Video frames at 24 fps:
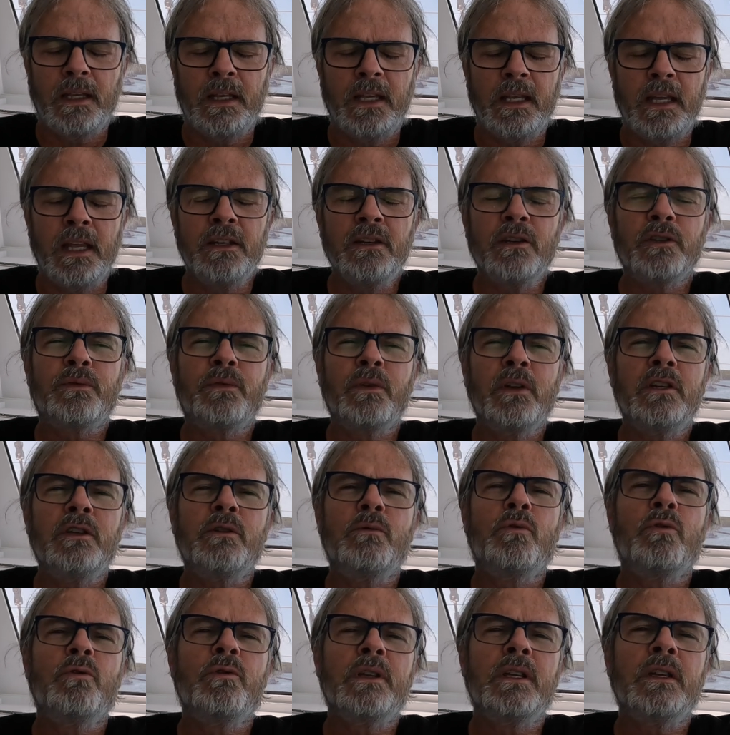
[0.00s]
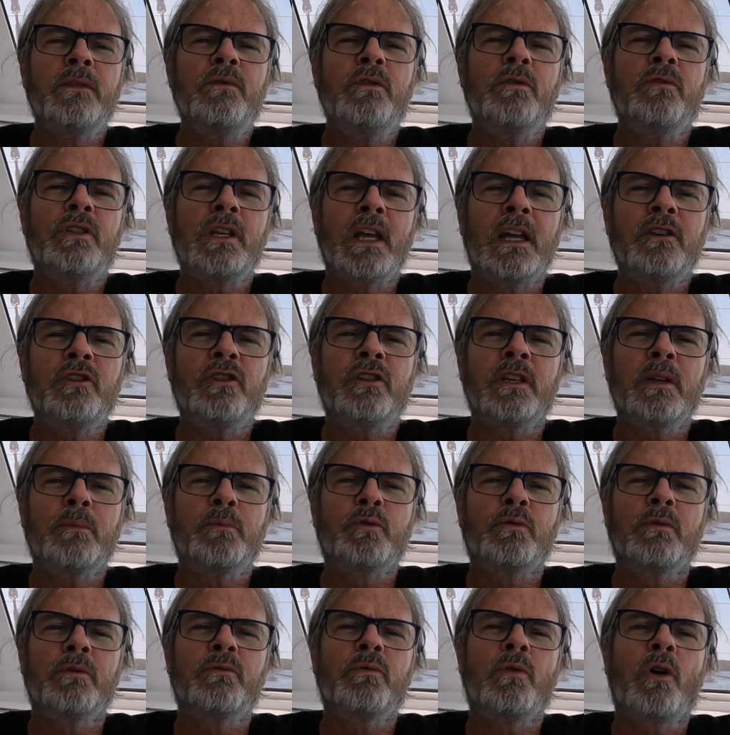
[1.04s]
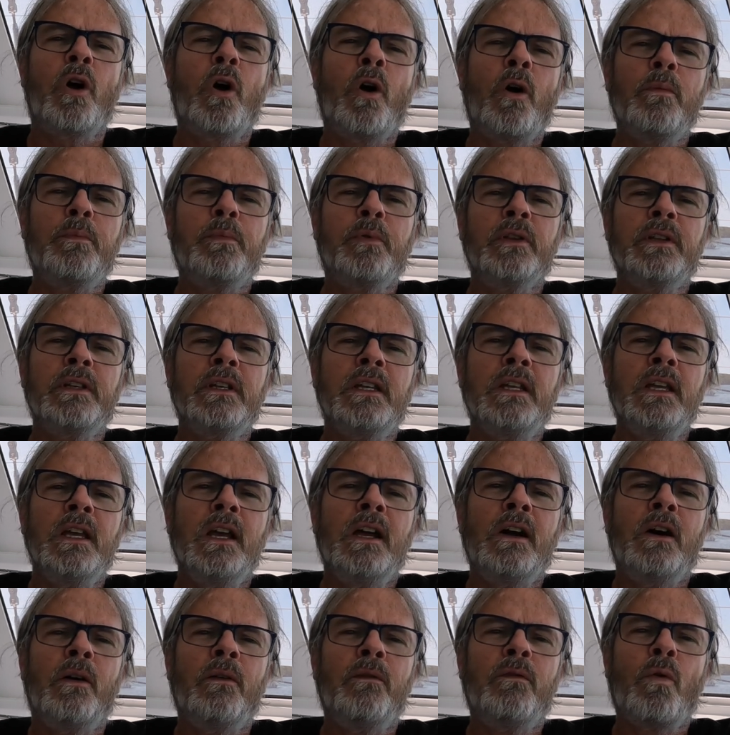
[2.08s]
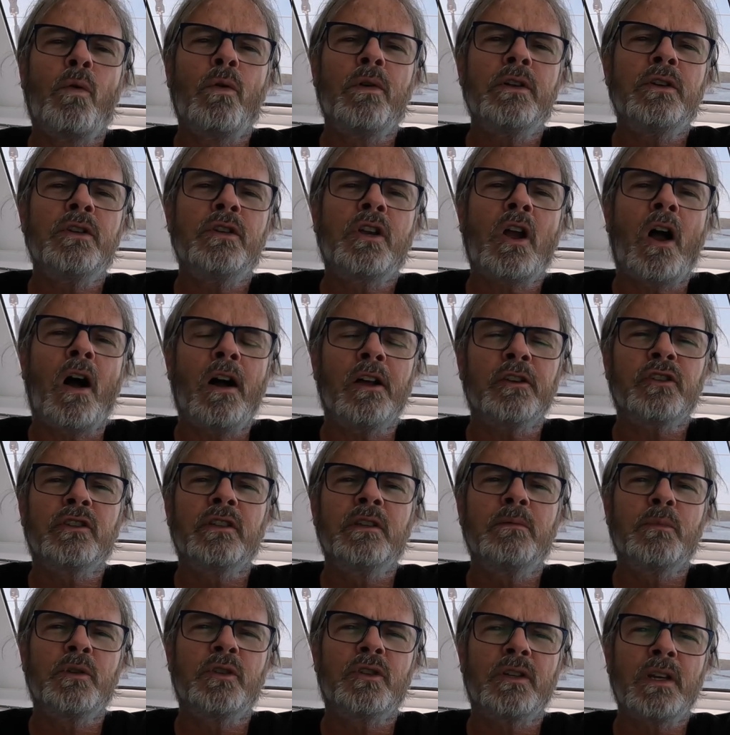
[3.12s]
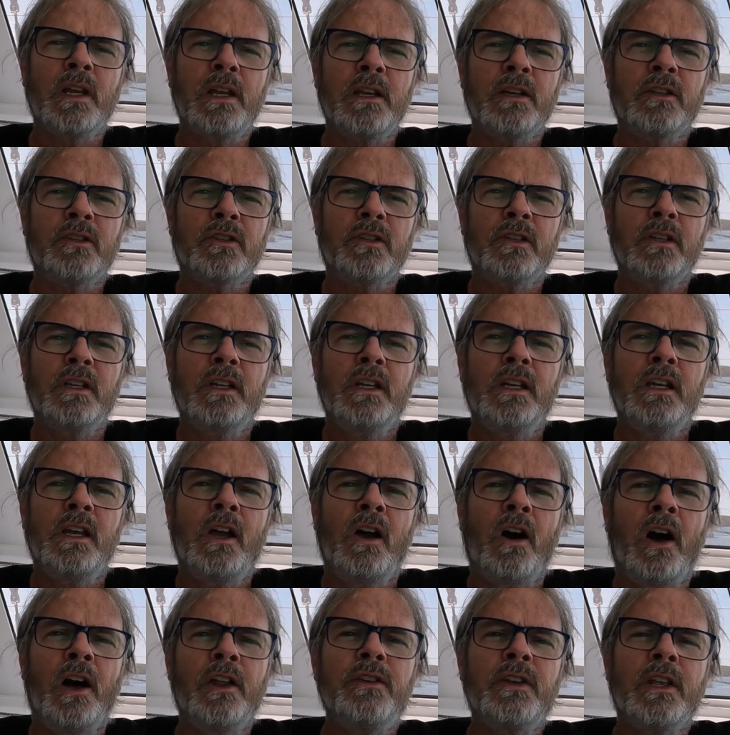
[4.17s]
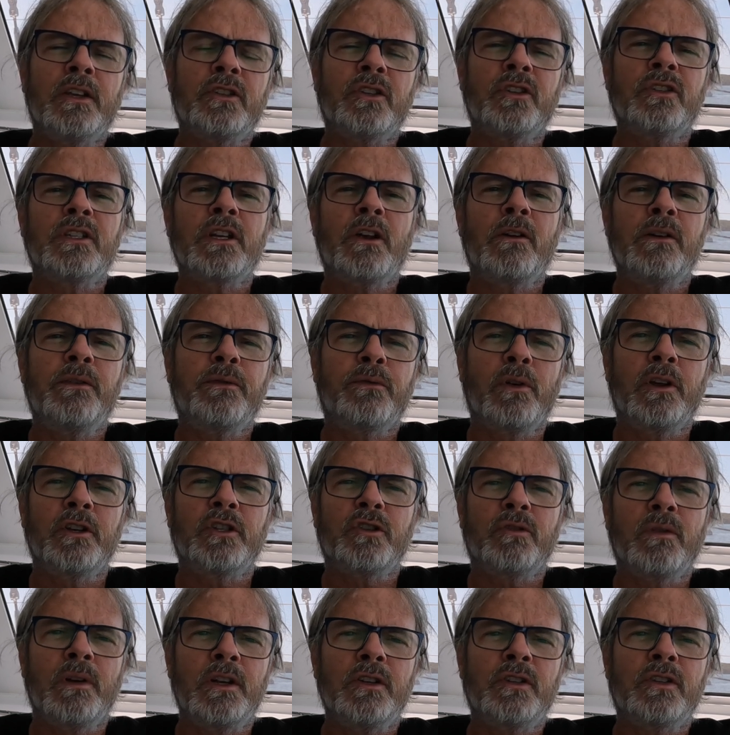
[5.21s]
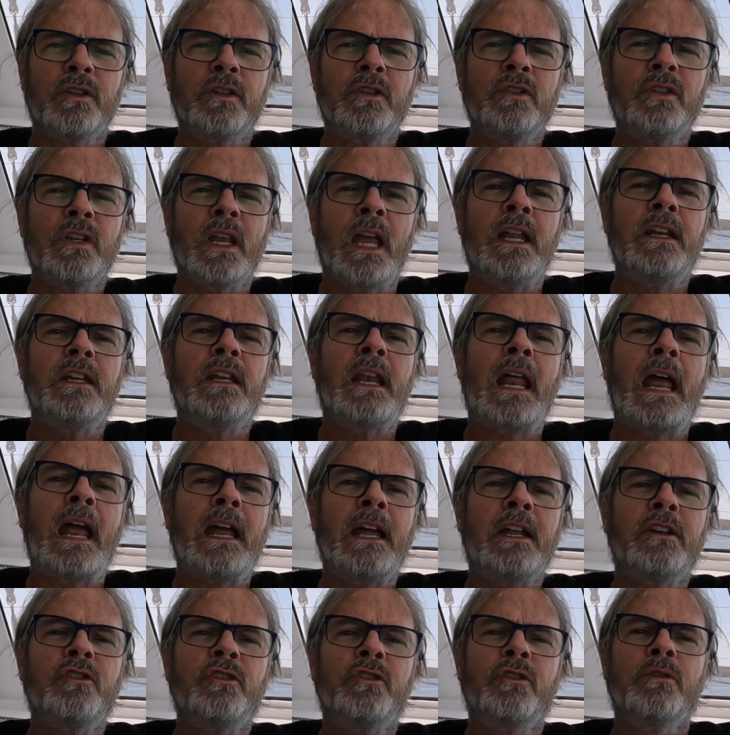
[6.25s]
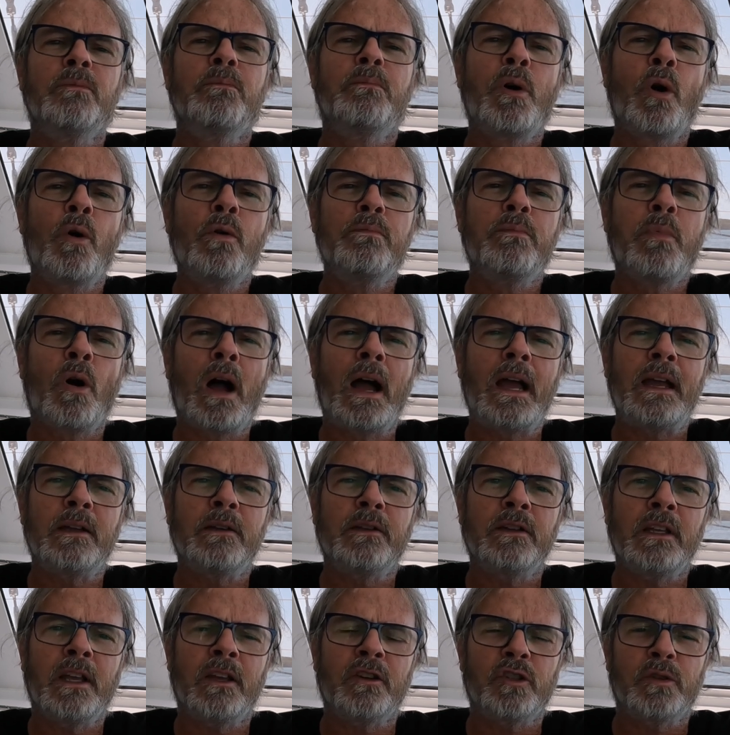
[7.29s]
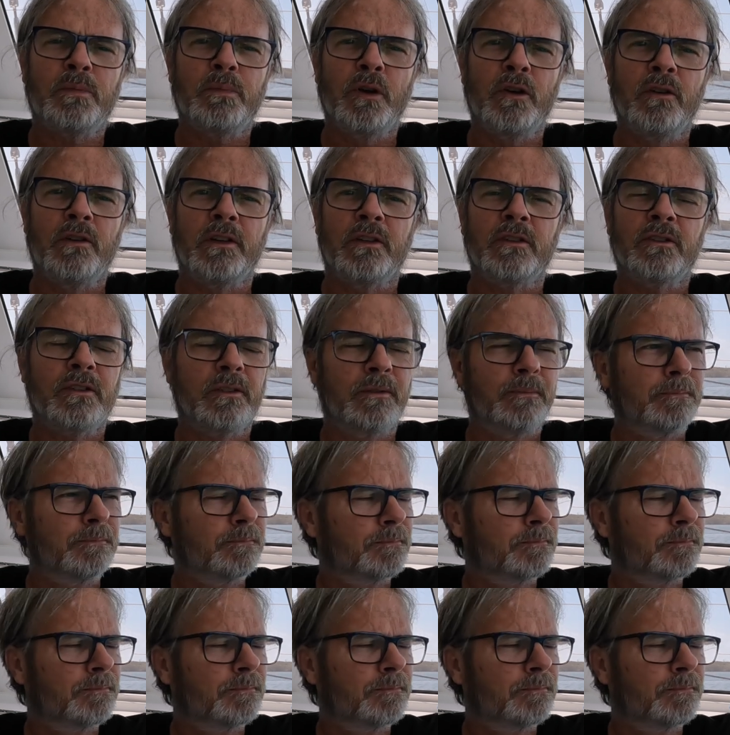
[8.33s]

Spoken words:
In this video, we'll give you 10 tips which will hopefully avoid costly mistakes, unnecessary frustrations, and enhance your boat buying experience.